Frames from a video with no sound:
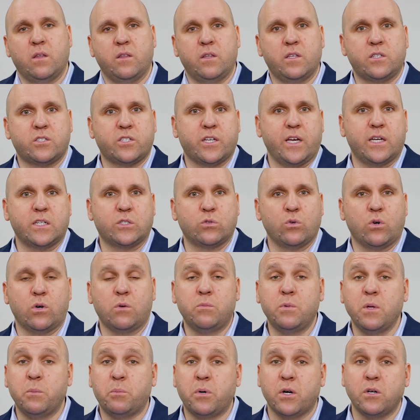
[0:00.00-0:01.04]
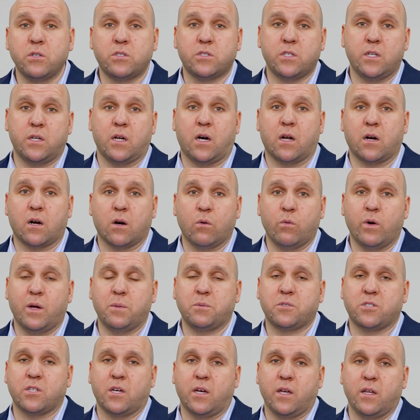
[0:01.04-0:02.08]
The schedule will be posted on our
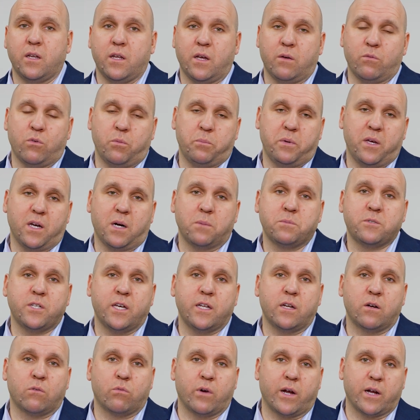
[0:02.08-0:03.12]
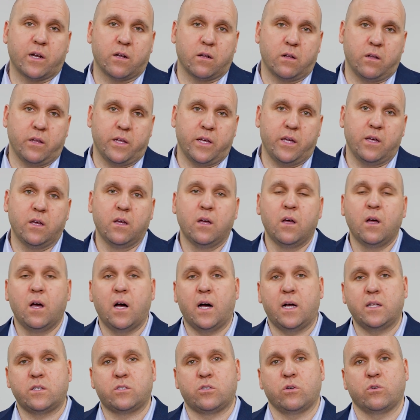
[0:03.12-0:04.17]
website and will be updated regularly
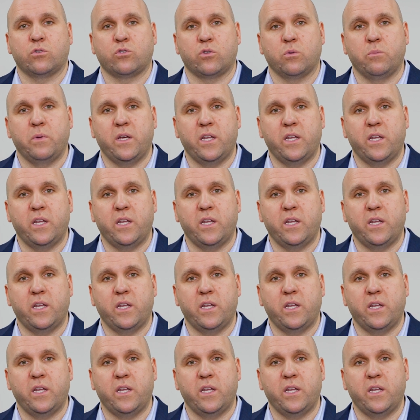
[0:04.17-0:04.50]
on social